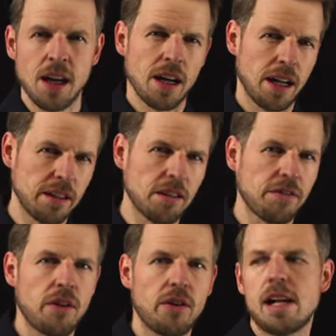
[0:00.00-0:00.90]
And this is
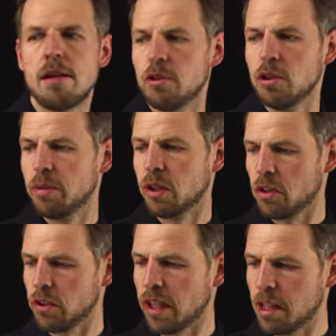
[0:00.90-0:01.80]
very helpful because
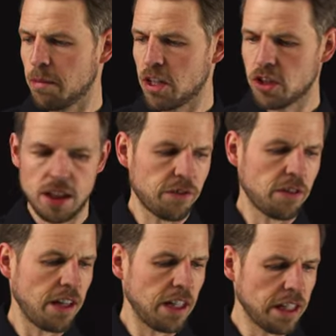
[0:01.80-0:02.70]
you can imagine if the
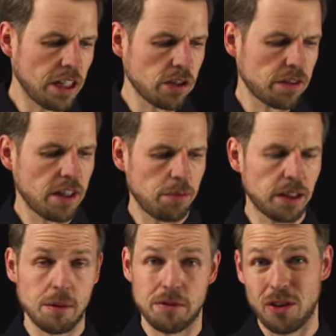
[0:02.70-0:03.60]
validation set
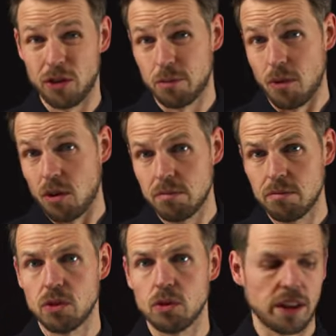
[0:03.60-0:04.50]
becomes very small,
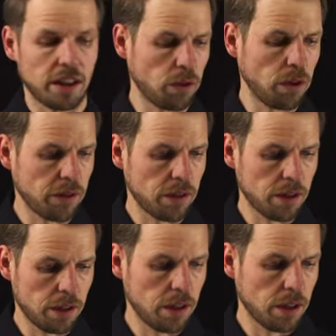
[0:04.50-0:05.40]
so in extreme
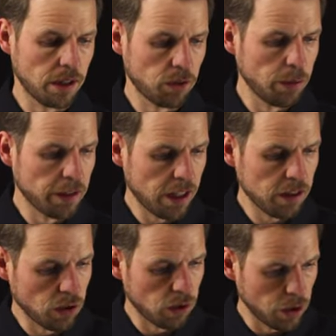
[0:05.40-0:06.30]
case
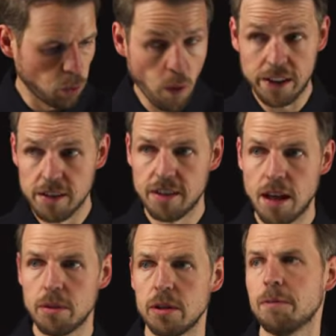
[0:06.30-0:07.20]
only one
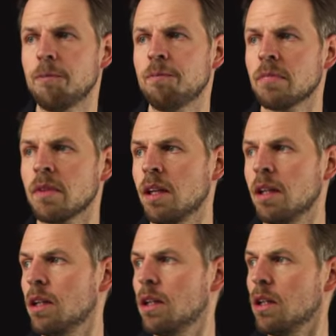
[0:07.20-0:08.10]
sample,
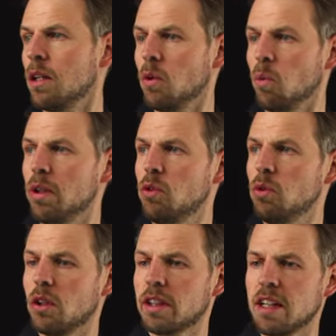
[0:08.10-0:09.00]
we do
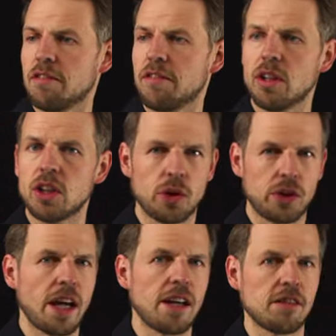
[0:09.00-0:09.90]
not get a very good
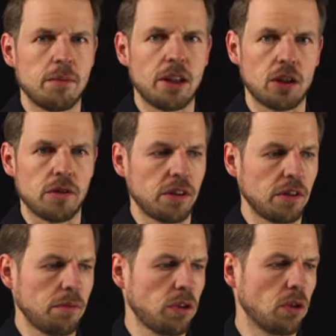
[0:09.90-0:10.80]
estimate out of this.
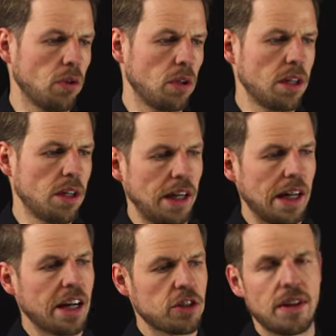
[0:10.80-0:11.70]
So
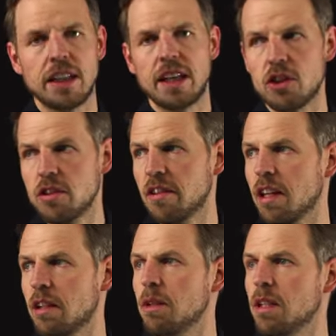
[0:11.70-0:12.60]
large validation
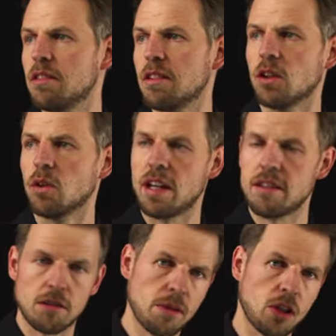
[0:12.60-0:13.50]
set means a good
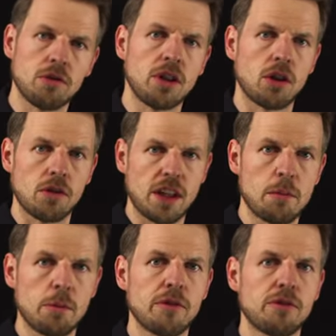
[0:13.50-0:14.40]
estimate of the out-of-sample
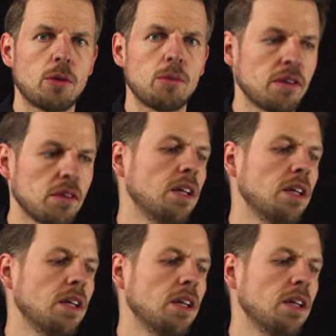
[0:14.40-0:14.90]
performance.